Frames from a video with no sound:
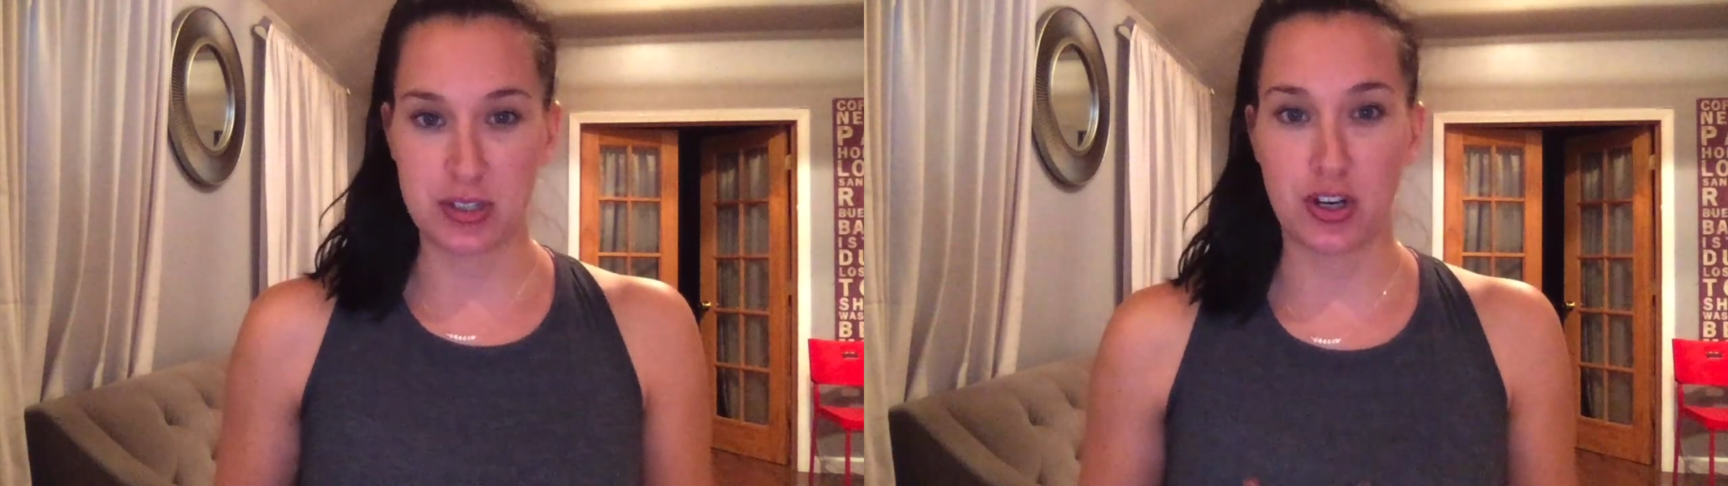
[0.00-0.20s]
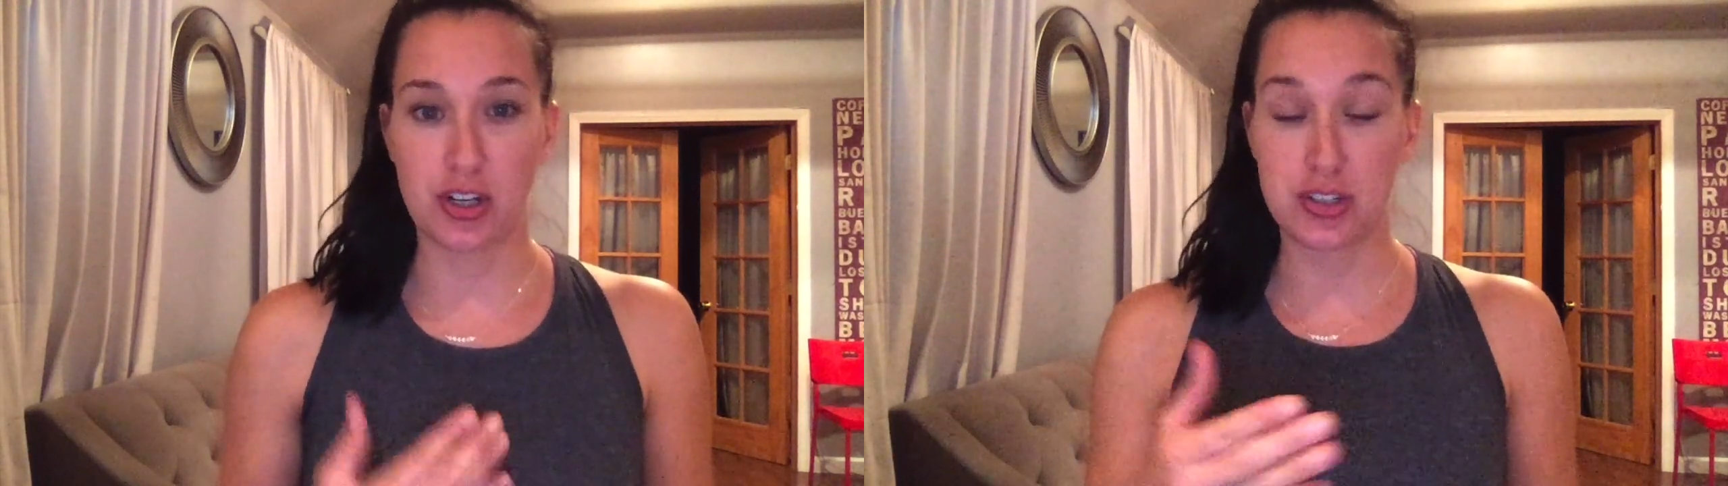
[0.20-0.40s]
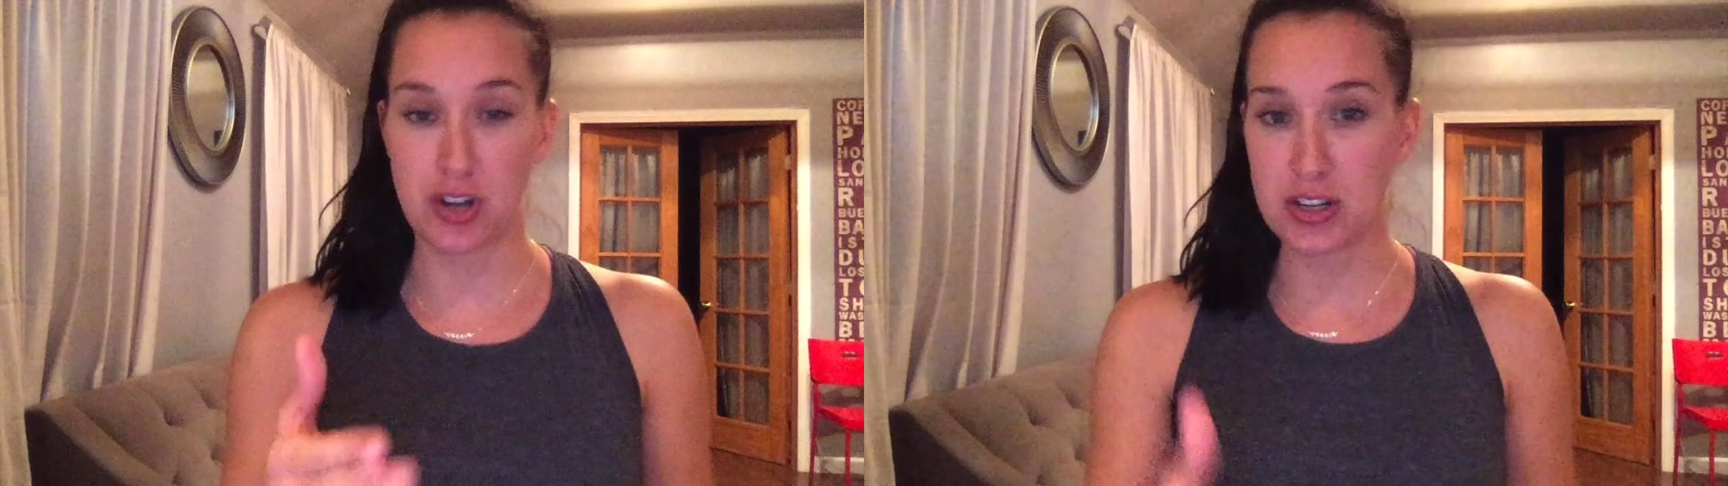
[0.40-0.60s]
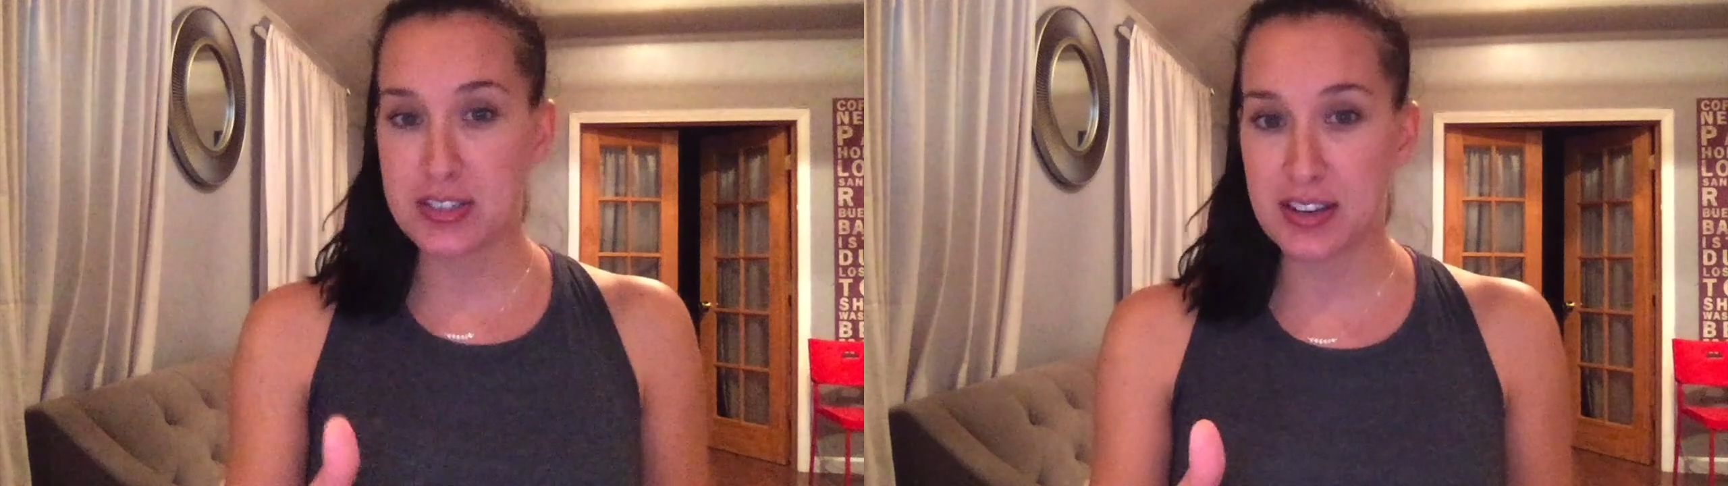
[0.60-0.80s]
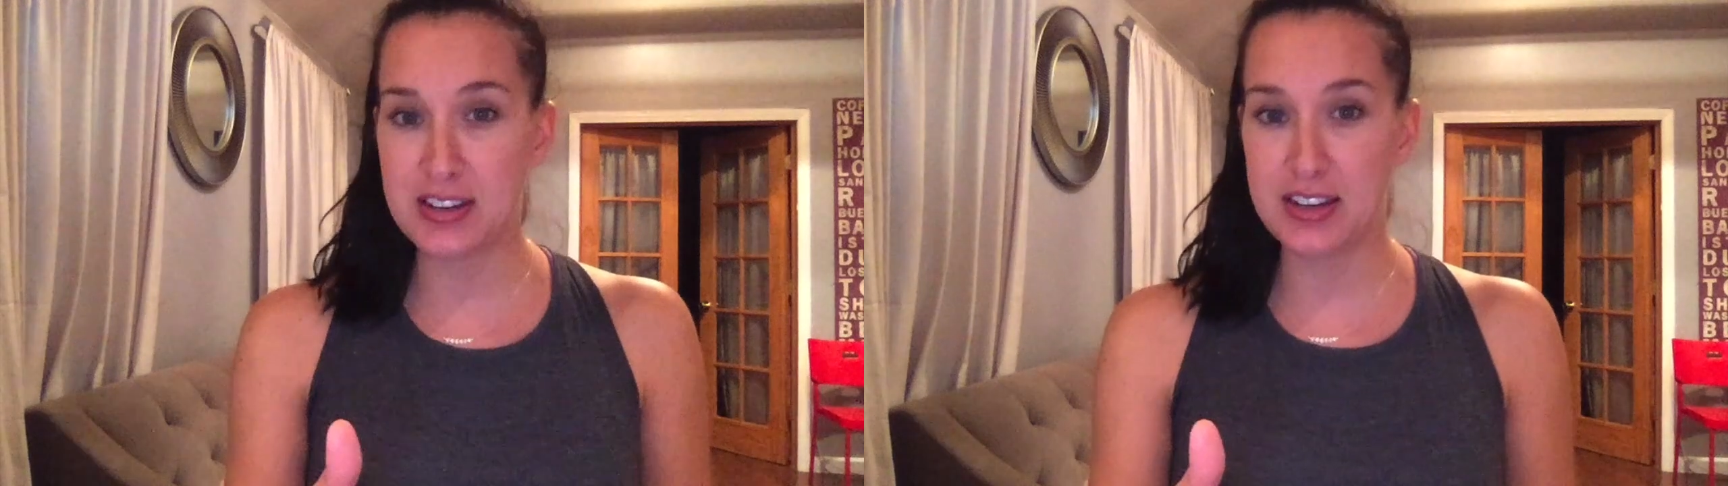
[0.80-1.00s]
you're going to start
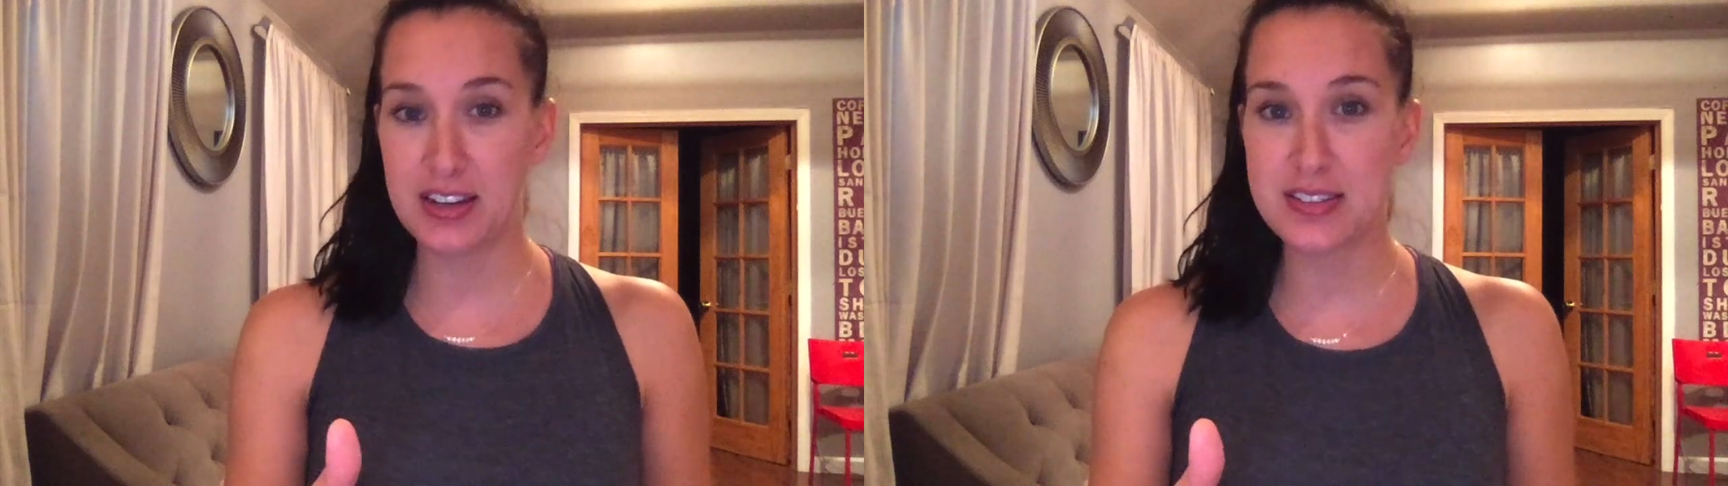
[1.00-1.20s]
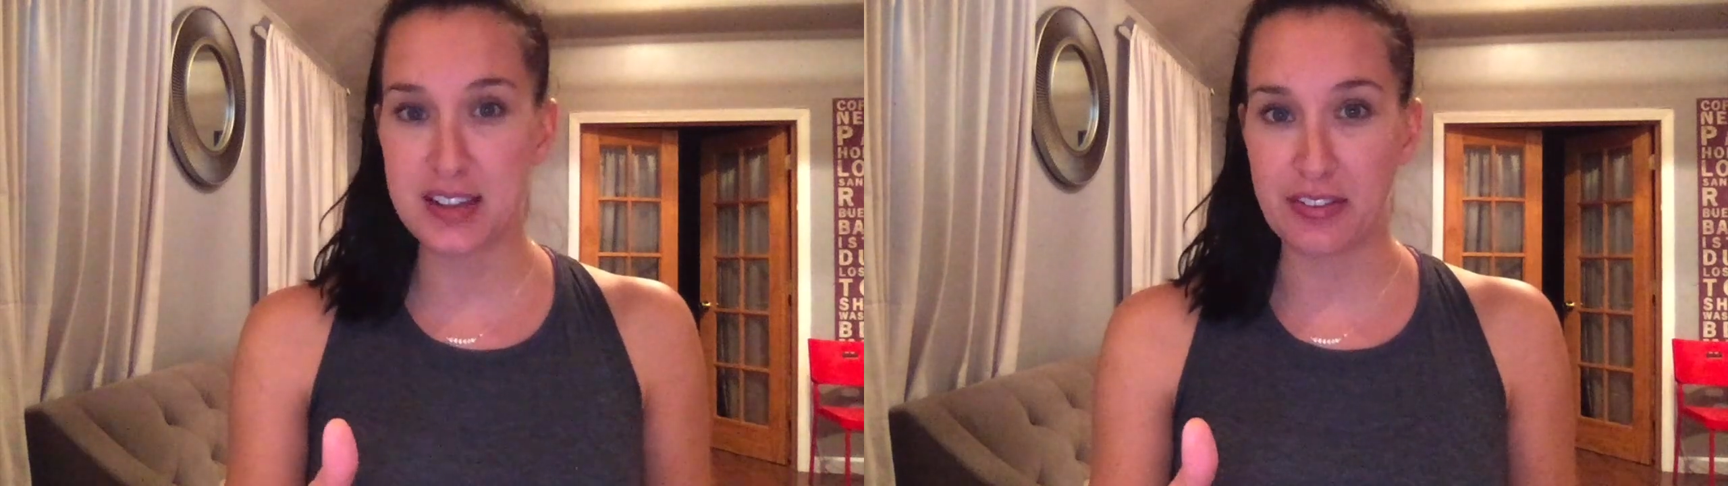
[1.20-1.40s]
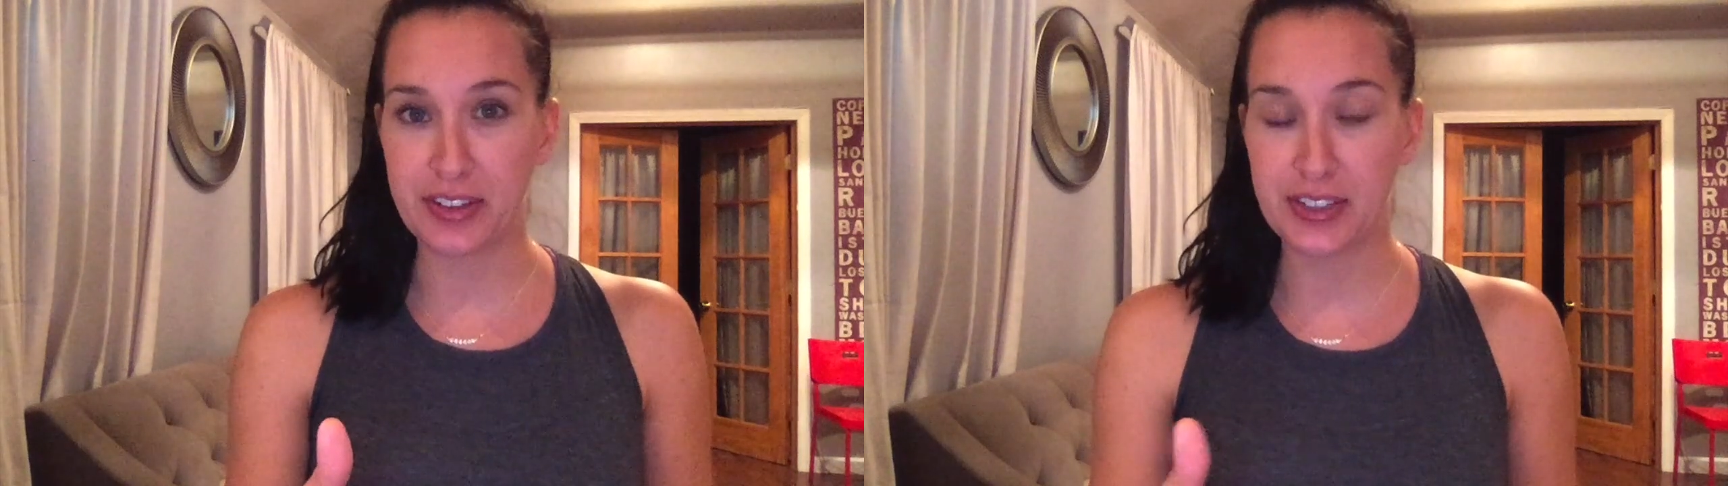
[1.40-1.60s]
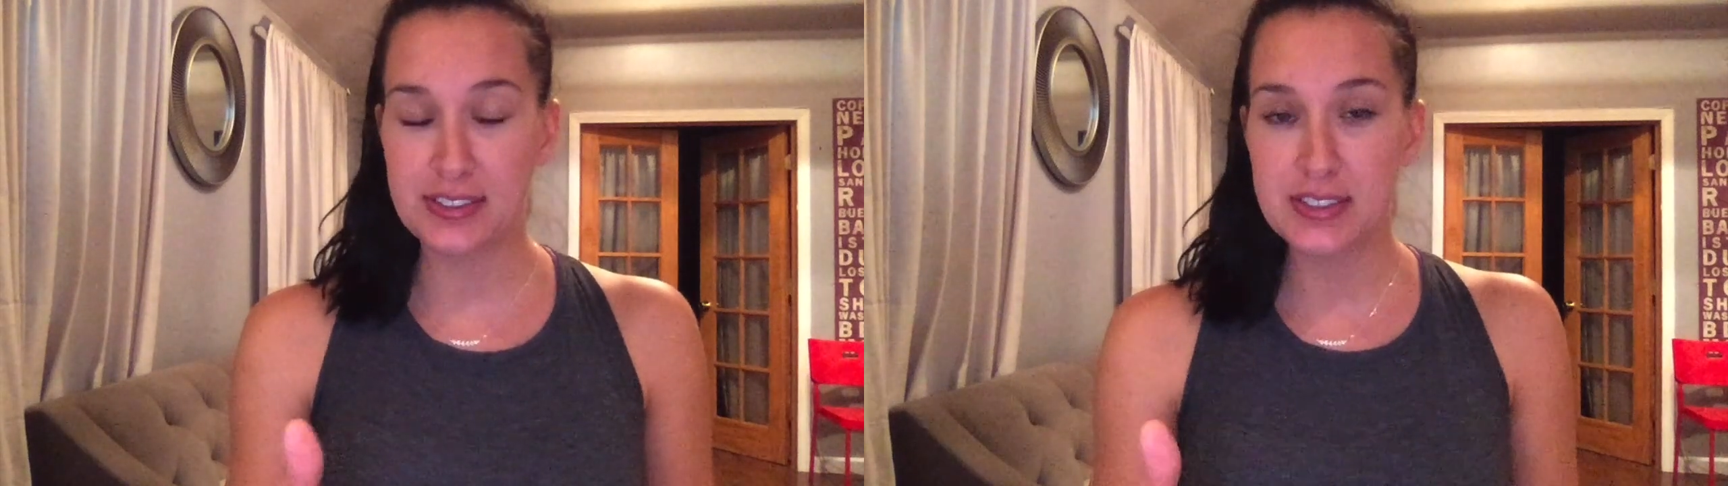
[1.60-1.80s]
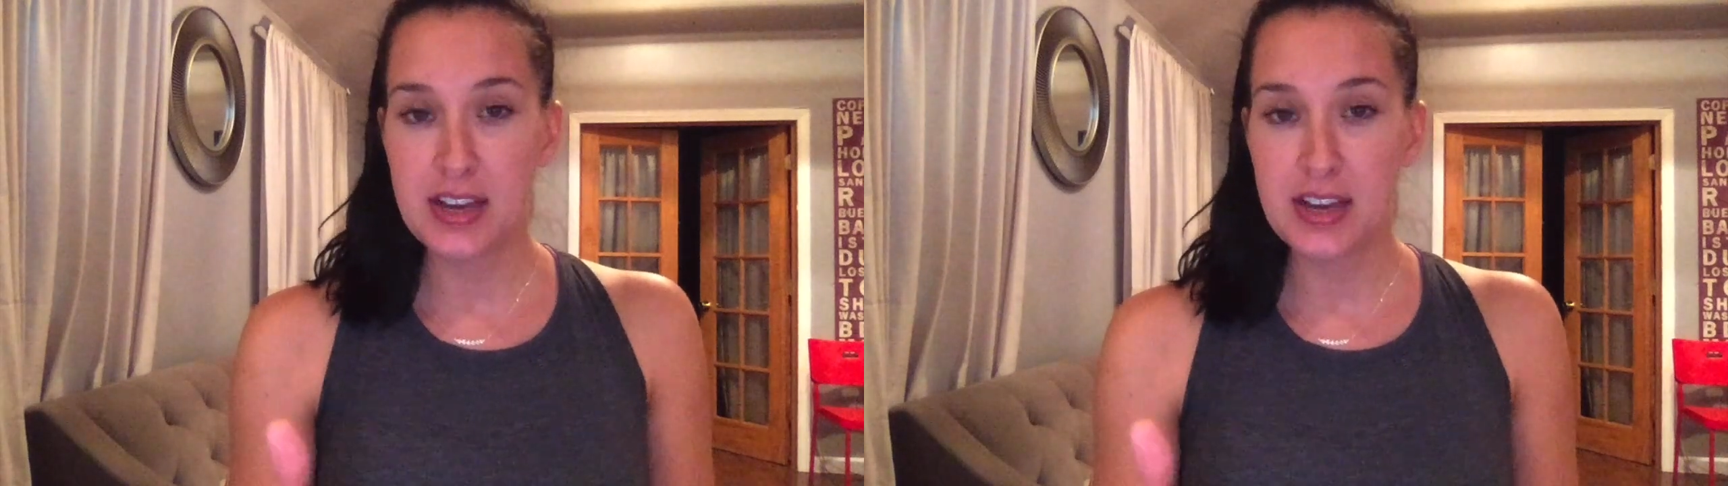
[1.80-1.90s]
studying at 7.